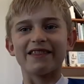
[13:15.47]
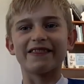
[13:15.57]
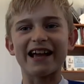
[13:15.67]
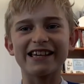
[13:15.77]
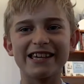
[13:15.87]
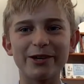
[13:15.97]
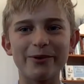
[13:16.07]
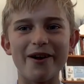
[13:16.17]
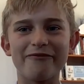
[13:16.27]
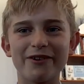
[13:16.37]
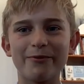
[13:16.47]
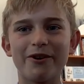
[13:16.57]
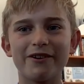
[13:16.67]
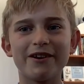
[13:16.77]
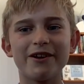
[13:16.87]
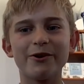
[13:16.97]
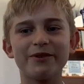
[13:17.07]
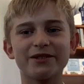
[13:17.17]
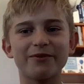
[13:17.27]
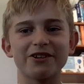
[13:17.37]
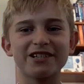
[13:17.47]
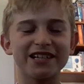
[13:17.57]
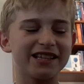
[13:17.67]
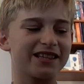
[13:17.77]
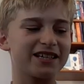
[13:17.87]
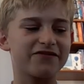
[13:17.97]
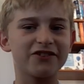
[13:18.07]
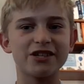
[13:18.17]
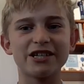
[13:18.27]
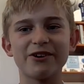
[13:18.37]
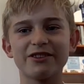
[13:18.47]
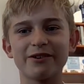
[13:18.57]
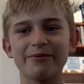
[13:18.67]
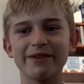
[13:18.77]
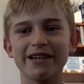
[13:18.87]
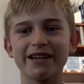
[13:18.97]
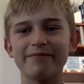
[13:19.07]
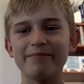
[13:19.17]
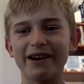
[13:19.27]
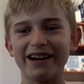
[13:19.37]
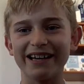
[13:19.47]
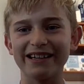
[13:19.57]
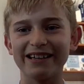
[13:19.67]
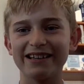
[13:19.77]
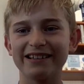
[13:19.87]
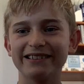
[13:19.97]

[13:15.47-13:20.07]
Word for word: Thank you everyone who is watching this video that we combined.